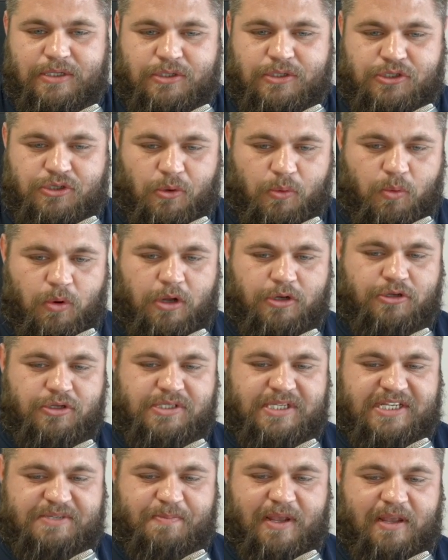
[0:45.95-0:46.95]
So what does
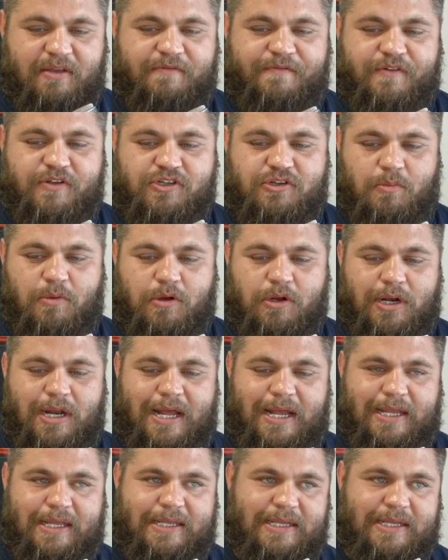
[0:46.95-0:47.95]
this mean for someone
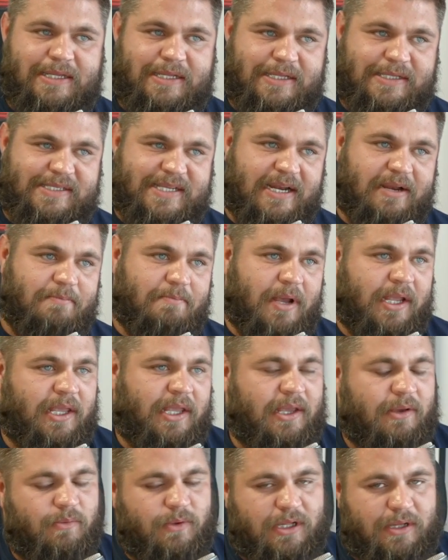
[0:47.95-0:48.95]
like Teden
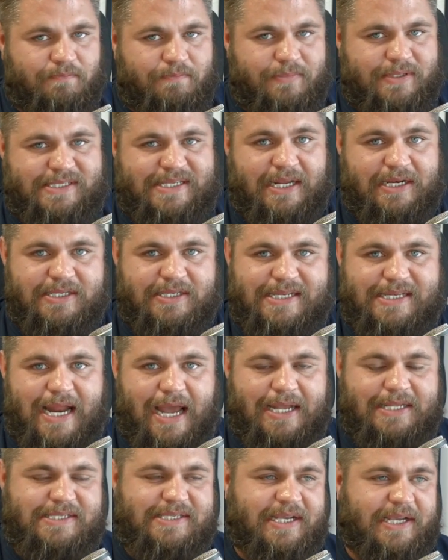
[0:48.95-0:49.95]
Mengi? Well, Teden's
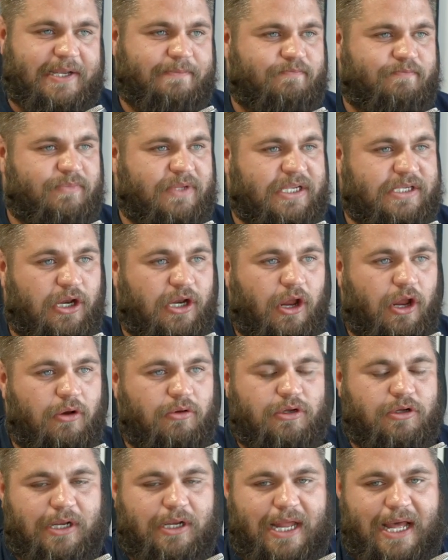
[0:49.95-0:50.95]
19. He's a
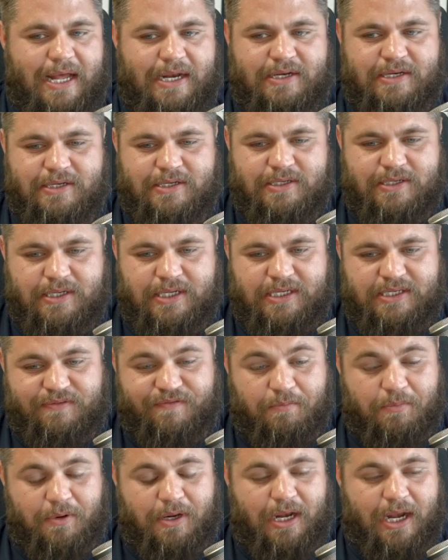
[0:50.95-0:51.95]
local lad. He's
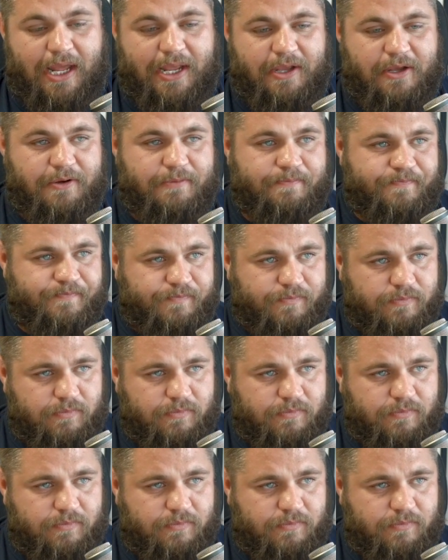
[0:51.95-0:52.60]
from Clayton.